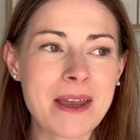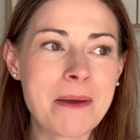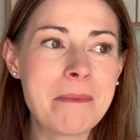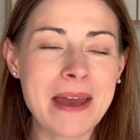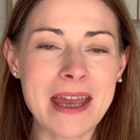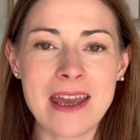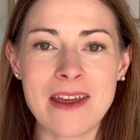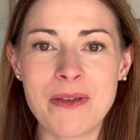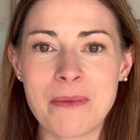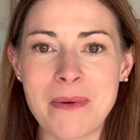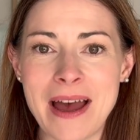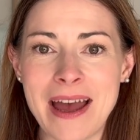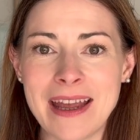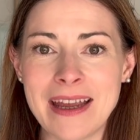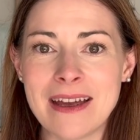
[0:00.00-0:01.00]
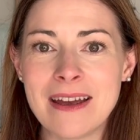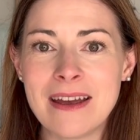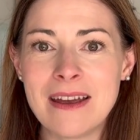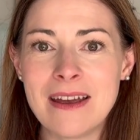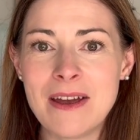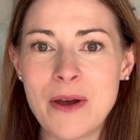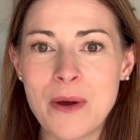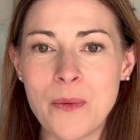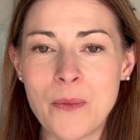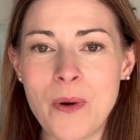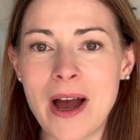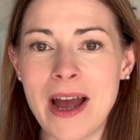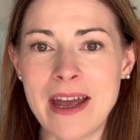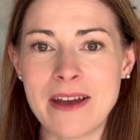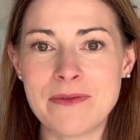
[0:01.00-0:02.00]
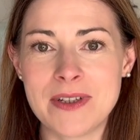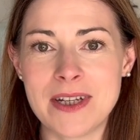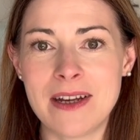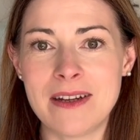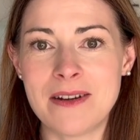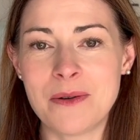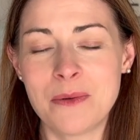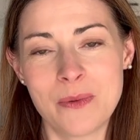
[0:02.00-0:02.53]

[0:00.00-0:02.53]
But either way, what I have done